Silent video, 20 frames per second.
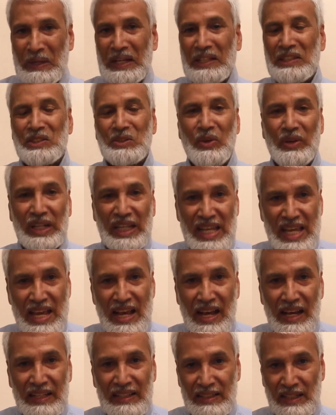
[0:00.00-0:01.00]
Parents don't
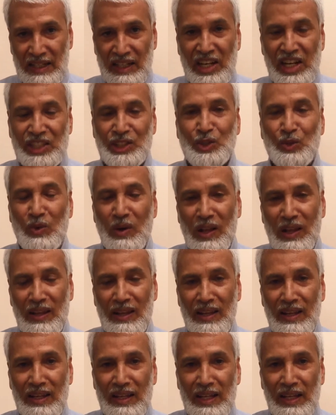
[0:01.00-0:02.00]
care, they are casual,